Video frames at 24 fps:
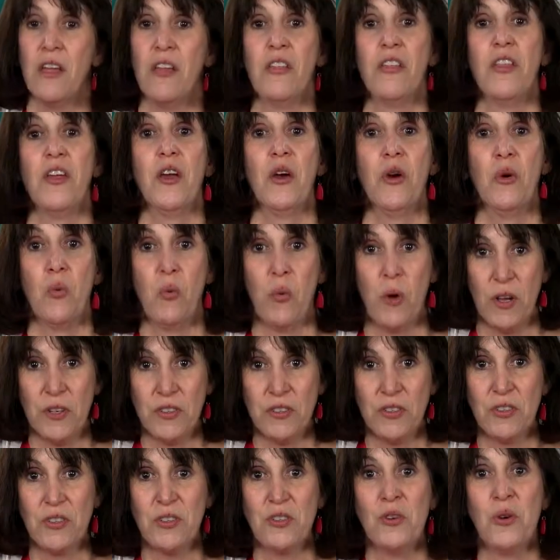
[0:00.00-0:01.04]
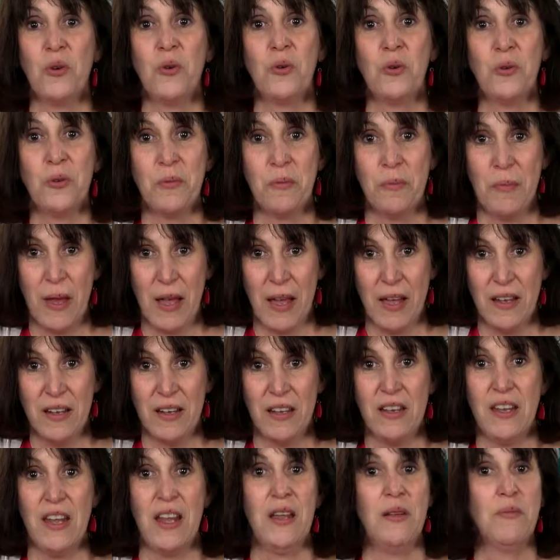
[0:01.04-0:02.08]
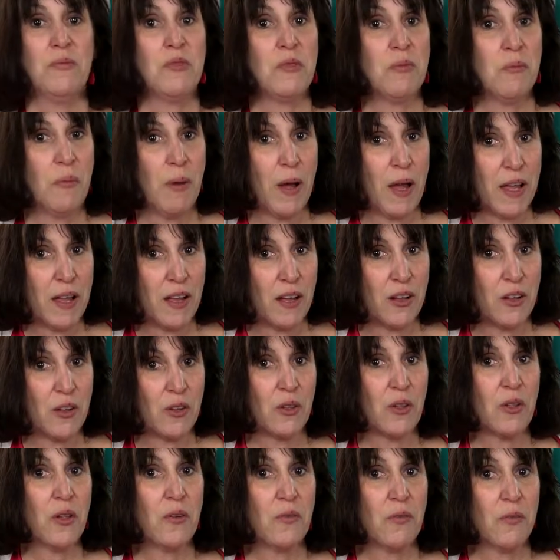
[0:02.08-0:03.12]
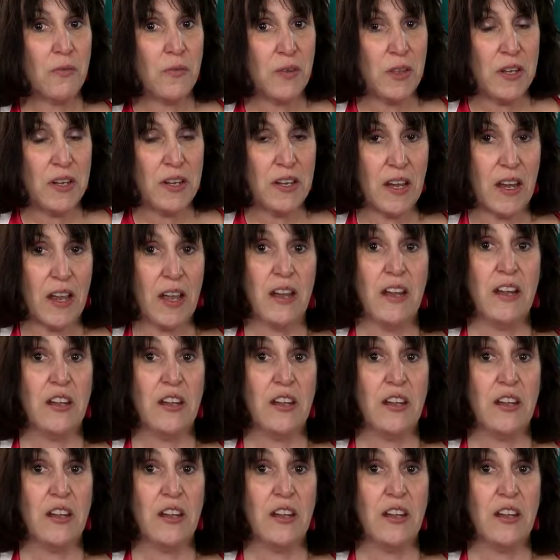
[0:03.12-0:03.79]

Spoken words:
There was an old man named Michael Finnegan.